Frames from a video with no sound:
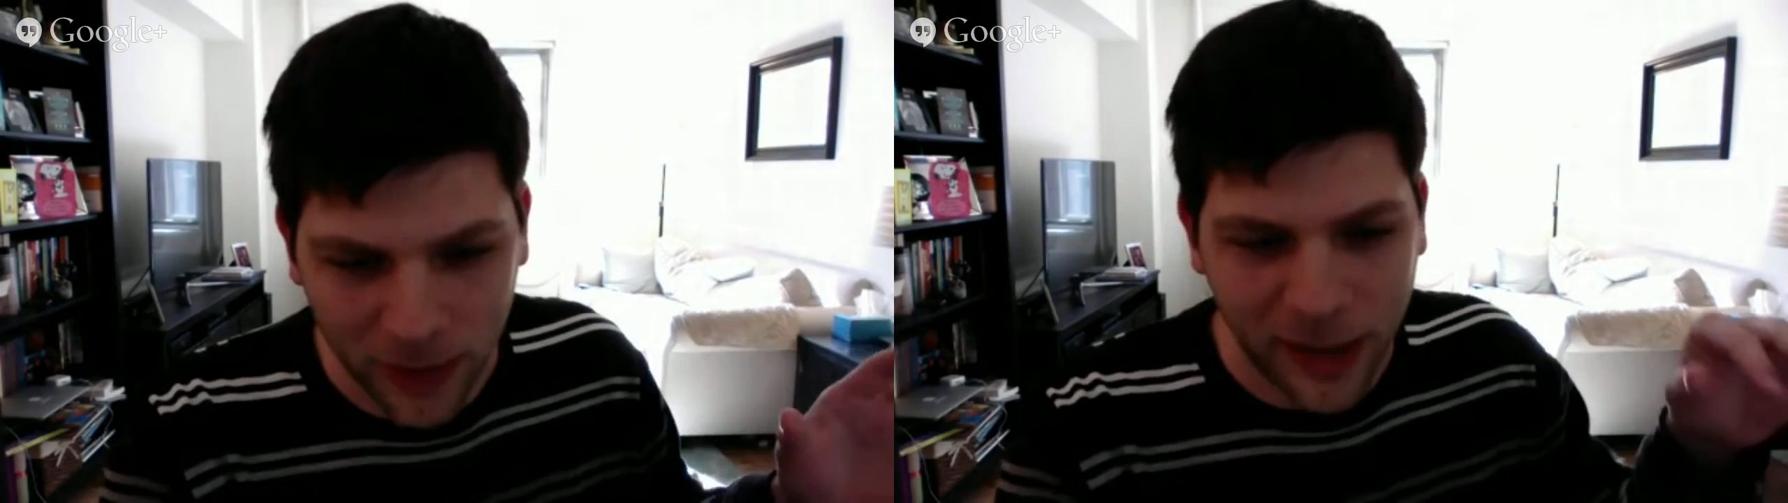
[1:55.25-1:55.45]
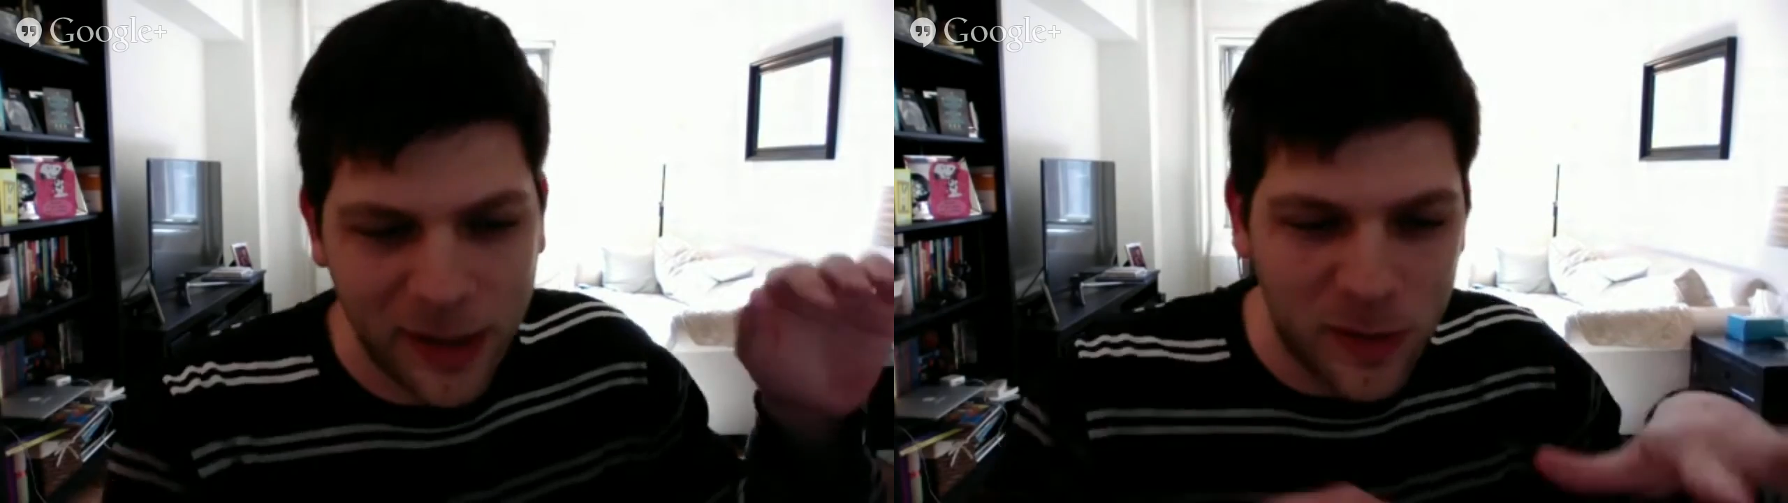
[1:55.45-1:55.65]

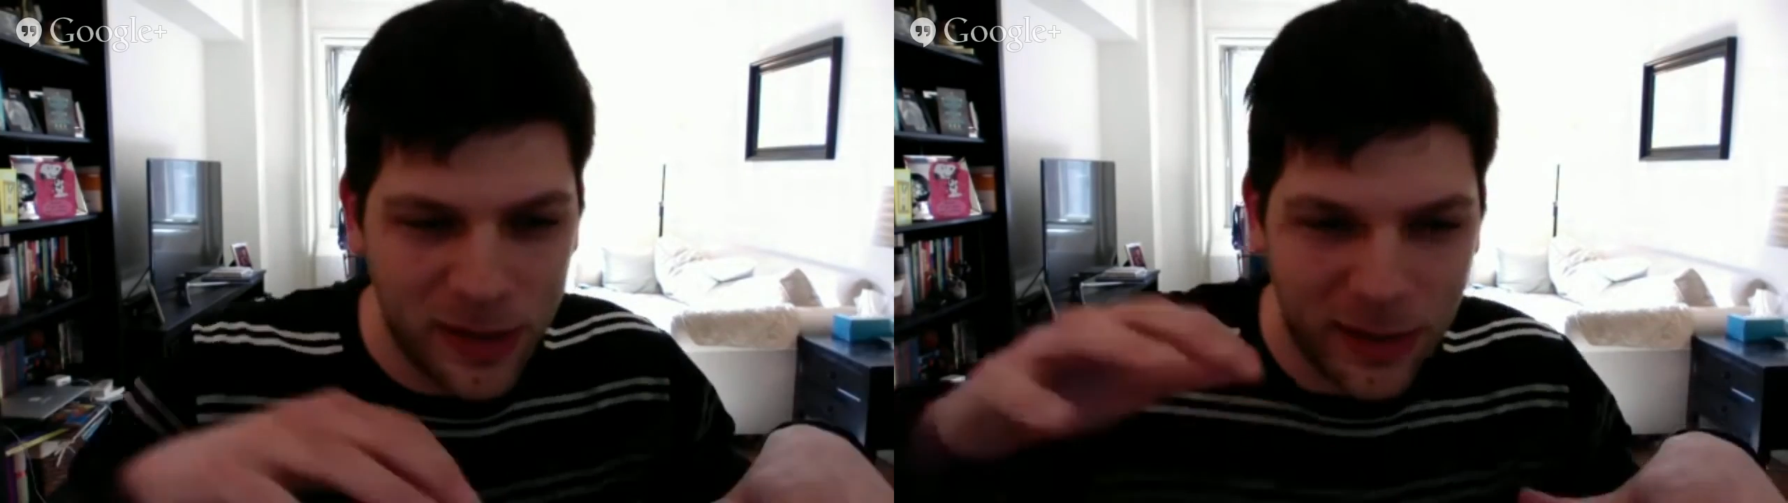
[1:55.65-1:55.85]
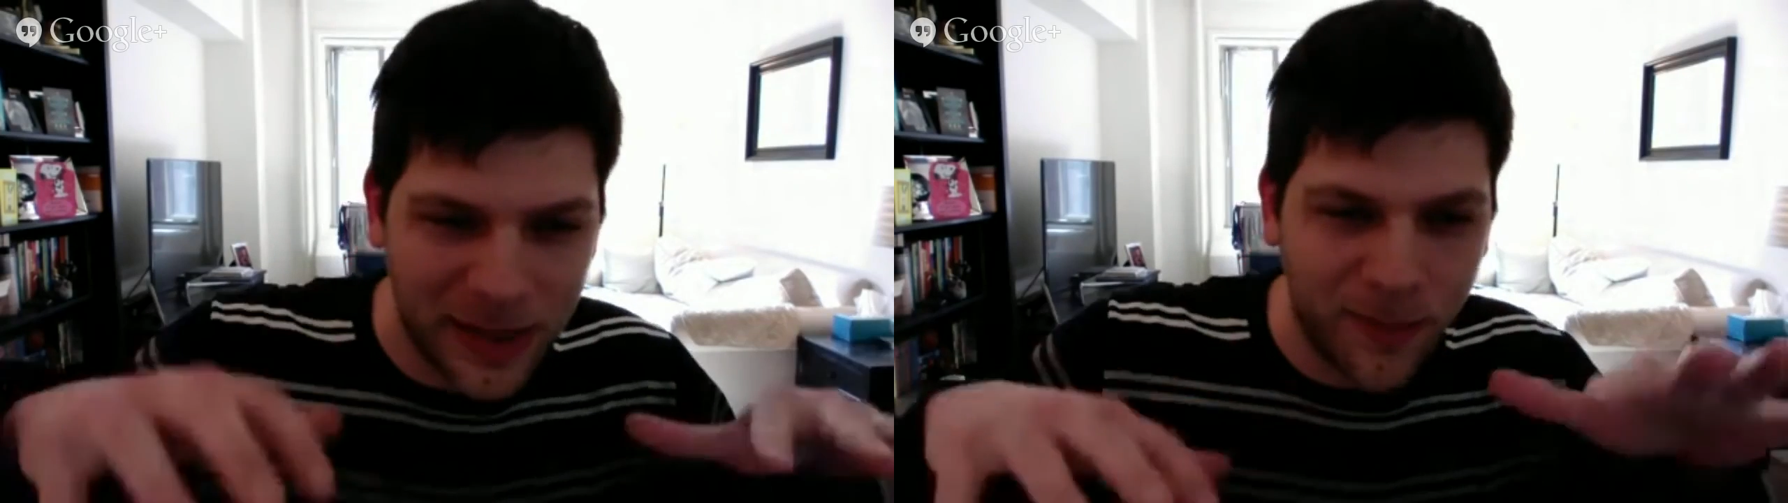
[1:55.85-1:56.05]
and like
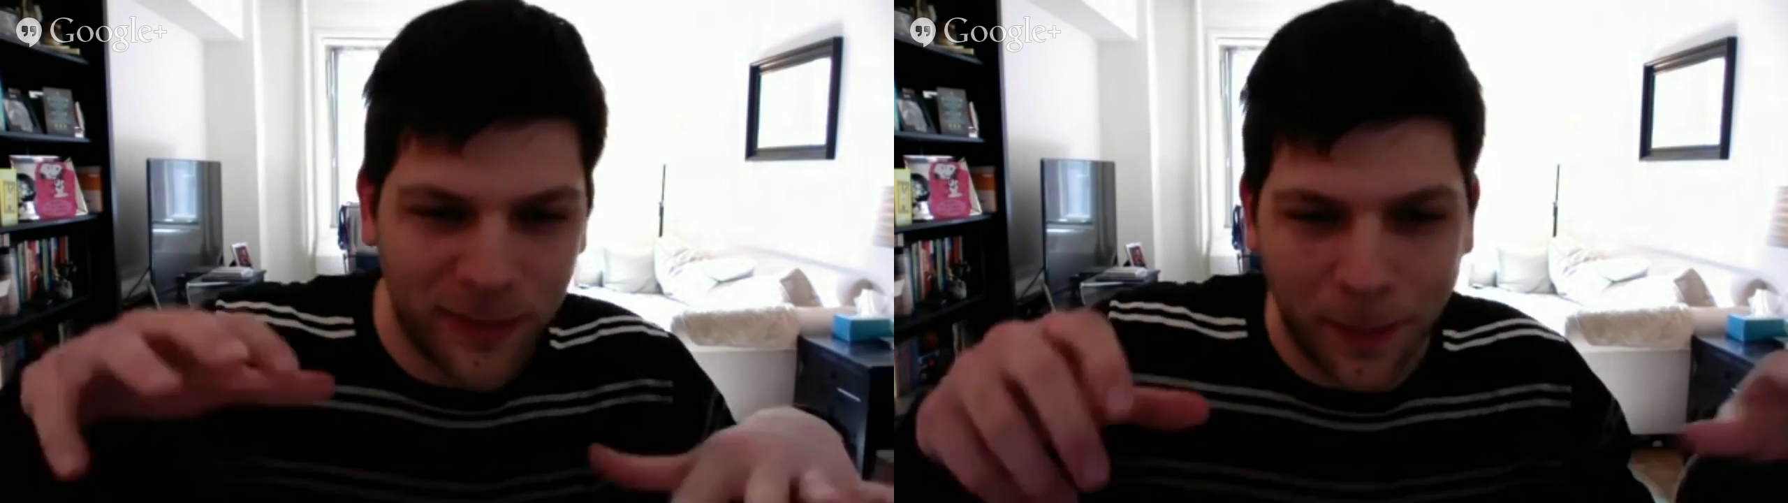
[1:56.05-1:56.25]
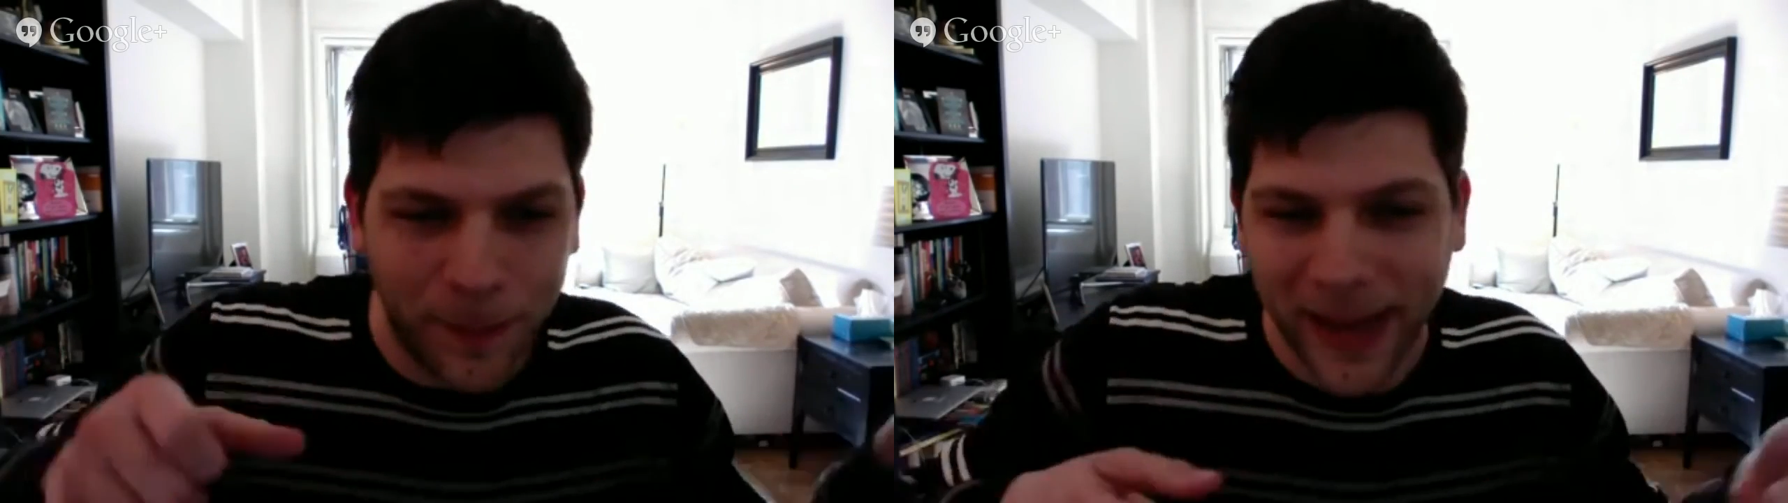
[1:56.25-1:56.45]
using some
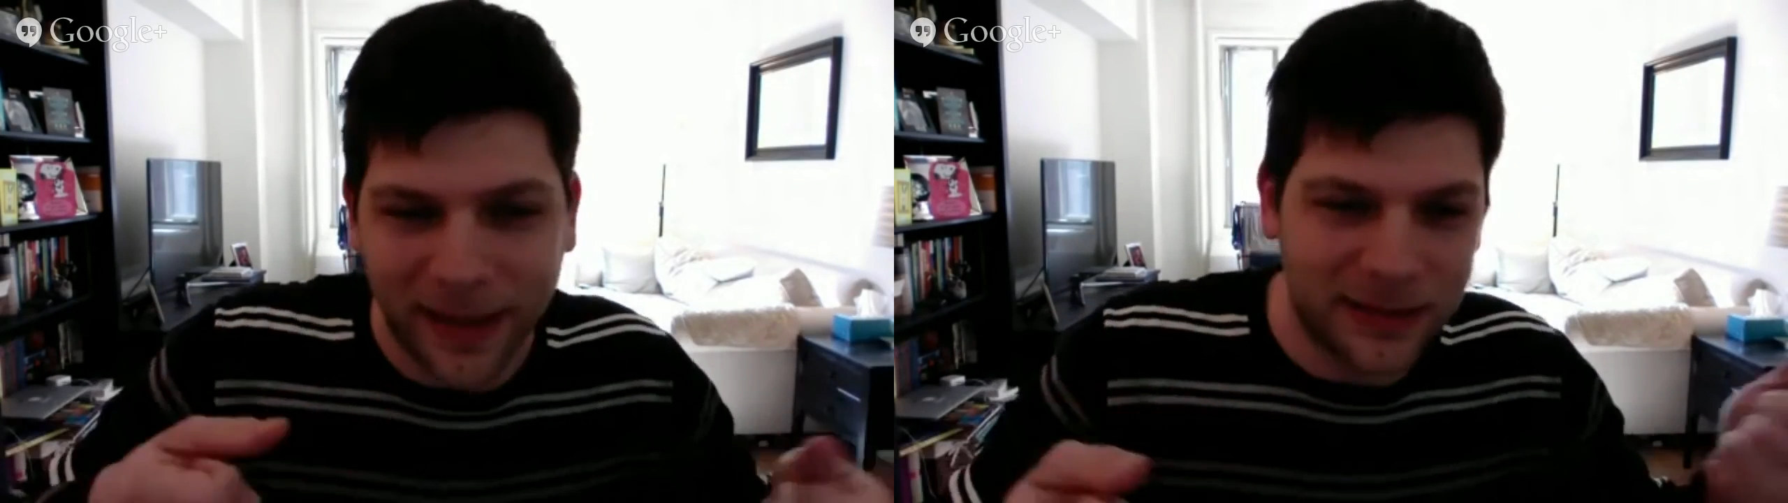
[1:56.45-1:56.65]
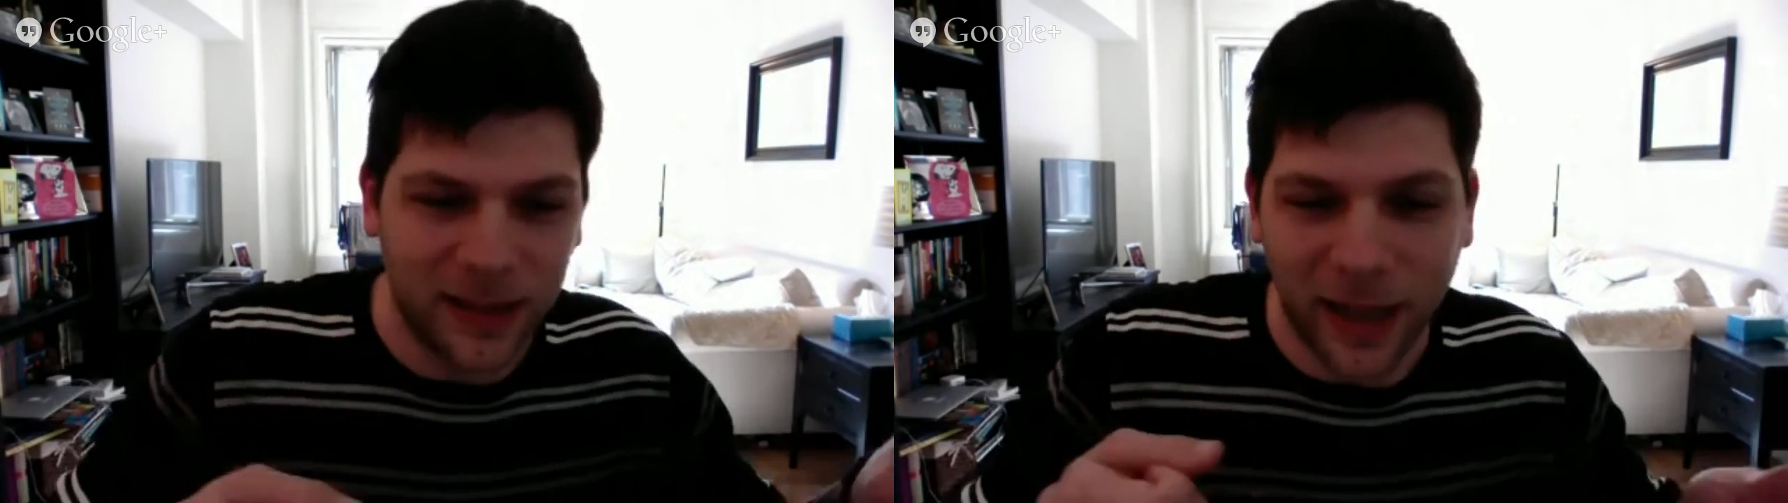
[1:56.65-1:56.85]
of the
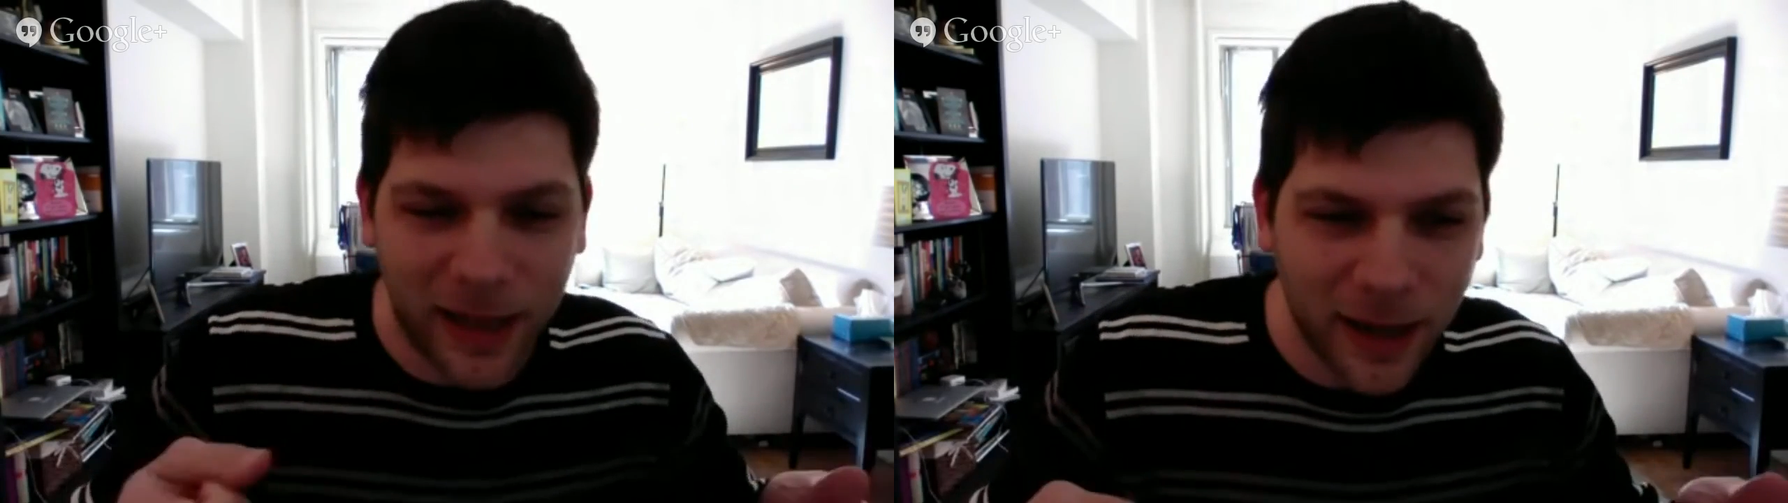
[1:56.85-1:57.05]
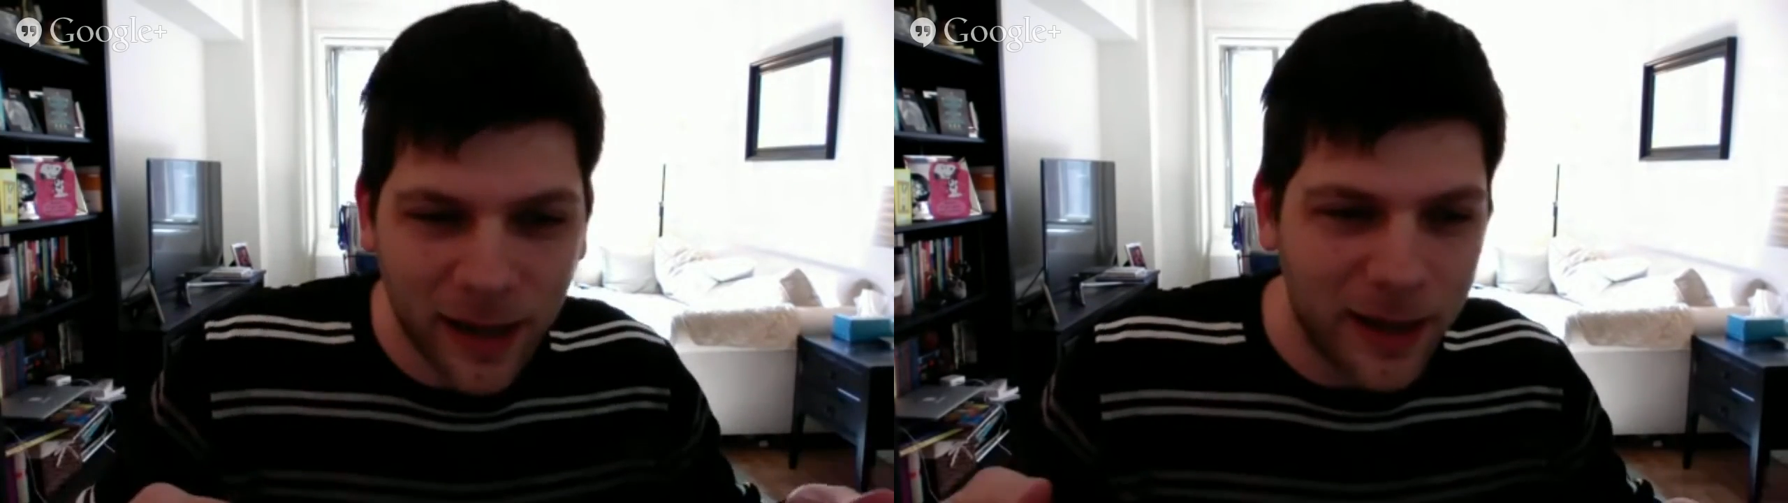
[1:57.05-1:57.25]
pans to like